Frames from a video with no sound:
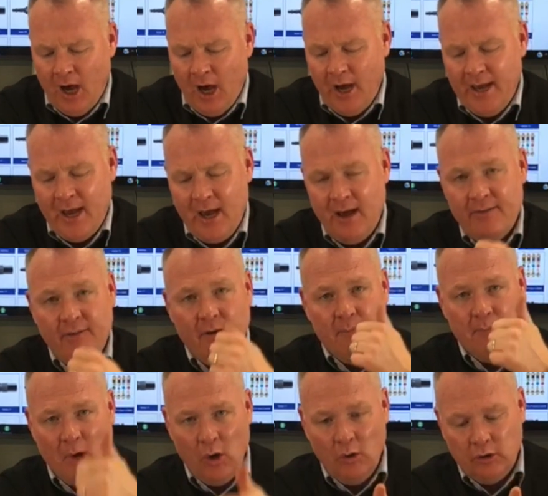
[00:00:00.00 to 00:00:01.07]
I
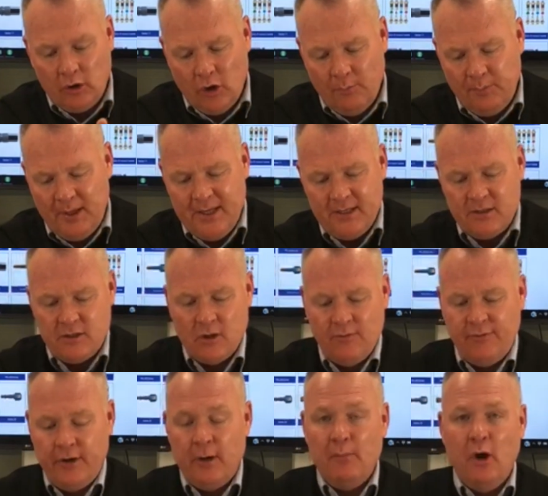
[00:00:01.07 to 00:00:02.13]
have mould couplings,
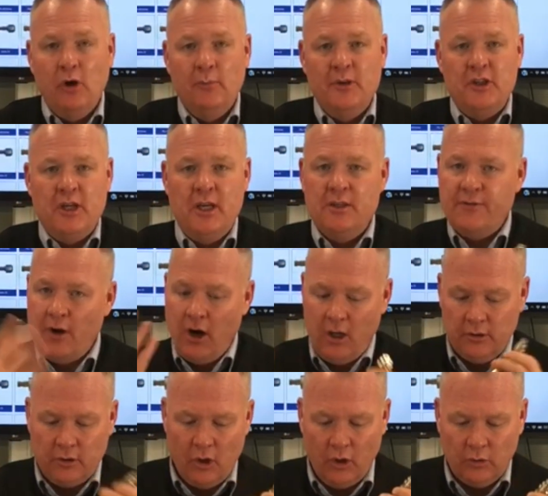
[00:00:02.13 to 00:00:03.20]
so for your mould machines for
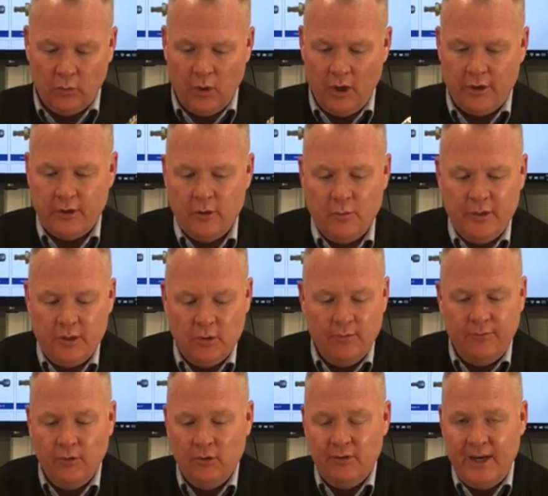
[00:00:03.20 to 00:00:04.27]
hot and cold water, we do a
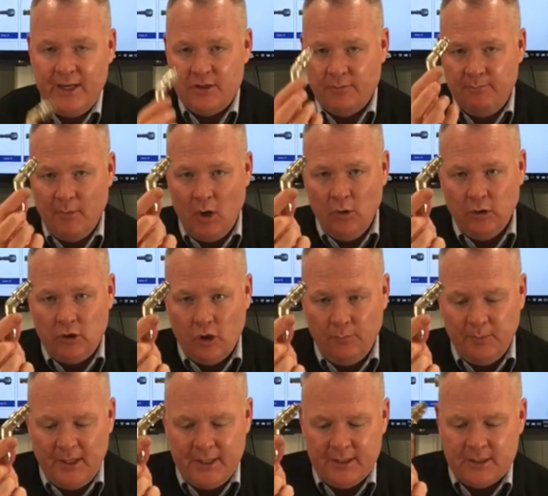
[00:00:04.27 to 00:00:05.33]
full range of mould
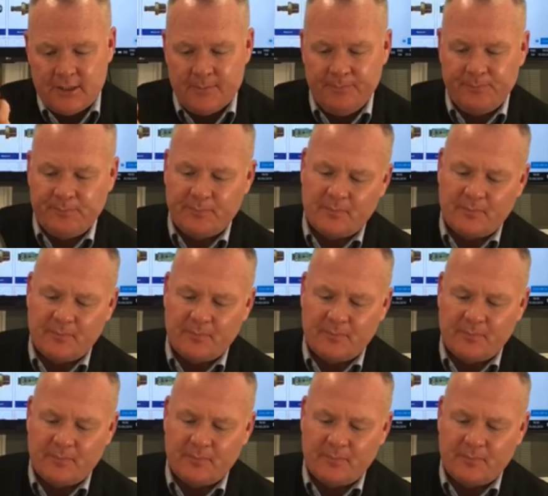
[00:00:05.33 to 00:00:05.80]
couplings,